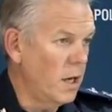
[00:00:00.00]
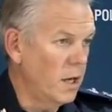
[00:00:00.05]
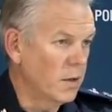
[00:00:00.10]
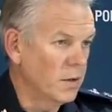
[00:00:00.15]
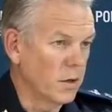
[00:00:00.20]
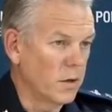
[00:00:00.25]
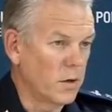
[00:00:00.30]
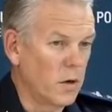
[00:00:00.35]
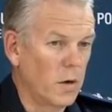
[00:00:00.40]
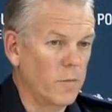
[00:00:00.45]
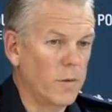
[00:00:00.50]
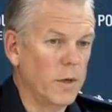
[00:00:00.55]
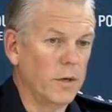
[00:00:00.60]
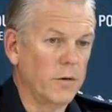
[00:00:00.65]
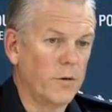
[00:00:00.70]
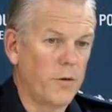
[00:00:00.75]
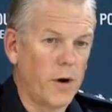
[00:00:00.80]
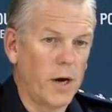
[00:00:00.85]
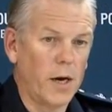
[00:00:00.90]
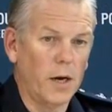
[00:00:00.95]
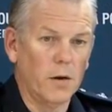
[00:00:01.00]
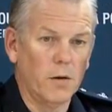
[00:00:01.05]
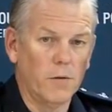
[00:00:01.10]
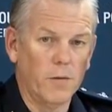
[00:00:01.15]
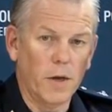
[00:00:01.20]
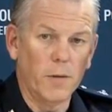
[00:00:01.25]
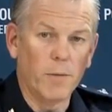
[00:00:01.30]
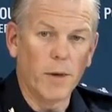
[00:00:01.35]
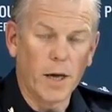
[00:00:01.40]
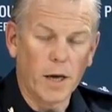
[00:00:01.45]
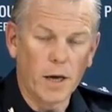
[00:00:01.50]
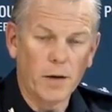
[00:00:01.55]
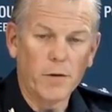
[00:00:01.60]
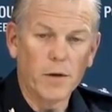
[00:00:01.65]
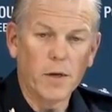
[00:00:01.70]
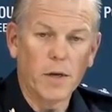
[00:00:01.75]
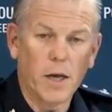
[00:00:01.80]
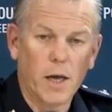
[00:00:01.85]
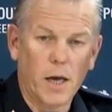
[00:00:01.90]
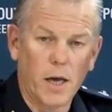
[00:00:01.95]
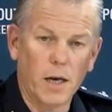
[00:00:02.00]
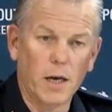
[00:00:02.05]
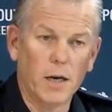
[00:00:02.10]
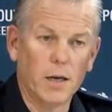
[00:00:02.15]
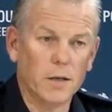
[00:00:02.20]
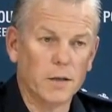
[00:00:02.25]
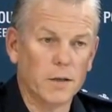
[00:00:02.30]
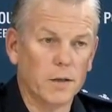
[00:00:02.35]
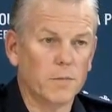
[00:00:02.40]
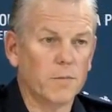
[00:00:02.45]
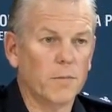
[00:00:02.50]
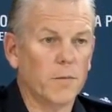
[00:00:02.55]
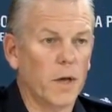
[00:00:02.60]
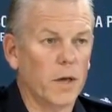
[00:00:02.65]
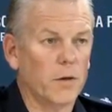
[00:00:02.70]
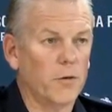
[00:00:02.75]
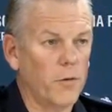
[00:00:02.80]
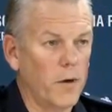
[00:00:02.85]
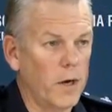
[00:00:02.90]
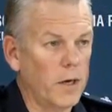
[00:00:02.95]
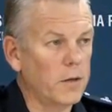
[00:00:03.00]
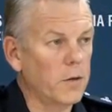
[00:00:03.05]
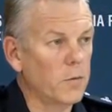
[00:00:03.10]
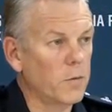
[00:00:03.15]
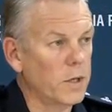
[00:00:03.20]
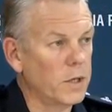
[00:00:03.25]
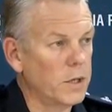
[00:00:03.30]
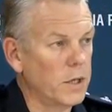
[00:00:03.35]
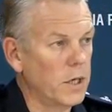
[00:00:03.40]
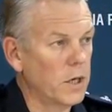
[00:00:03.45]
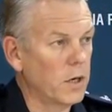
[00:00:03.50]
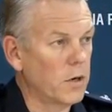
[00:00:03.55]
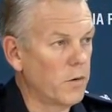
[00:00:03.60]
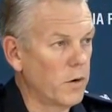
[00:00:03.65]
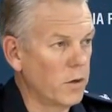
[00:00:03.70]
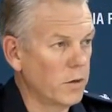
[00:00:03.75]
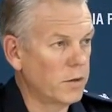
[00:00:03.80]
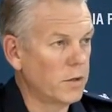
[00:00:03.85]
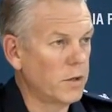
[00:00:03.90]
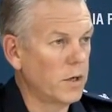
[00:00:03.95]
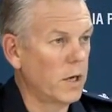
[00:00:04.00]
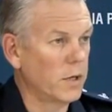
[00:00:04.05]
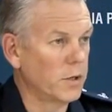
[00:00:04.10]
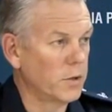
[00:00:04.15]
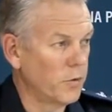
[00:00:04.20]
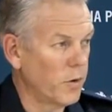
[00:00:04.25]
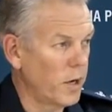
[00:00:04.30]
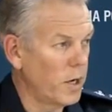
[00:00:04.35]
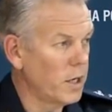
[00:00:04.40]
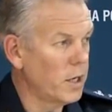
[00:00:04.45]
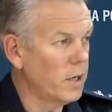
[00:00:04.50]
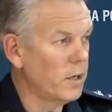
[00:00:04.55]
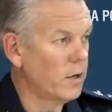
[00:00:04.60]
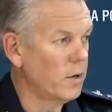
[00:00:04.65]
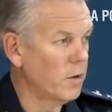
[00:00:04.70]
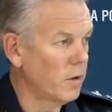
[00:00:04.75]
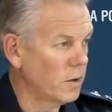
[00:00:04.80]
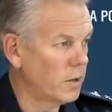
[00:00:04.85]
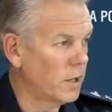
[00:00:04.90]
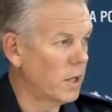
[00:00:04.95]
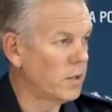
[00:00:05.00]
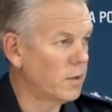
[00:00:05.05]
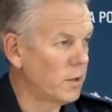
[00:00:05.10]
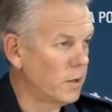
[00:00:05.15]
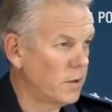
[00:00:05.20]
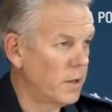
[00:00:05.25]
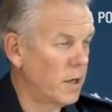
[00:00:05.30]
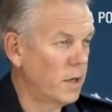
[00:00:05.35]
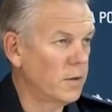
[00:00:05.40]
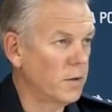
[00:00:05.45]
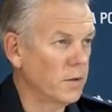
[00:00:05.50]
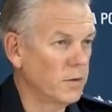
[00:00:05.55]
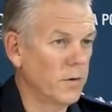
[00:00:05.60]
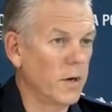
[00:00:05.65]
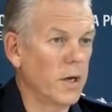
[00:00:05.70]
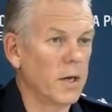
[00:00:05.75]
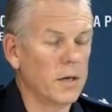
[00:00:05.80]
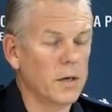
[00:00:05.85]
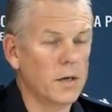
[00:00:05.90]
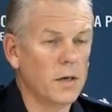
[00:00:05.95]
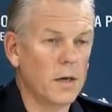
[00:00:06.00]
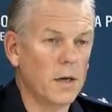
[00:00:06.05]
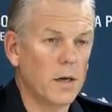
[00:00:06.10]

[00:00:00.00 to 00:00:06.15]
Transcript: is a common trait of their behaviour and it is a, a, trait that we see across Australia, not just in South Australia,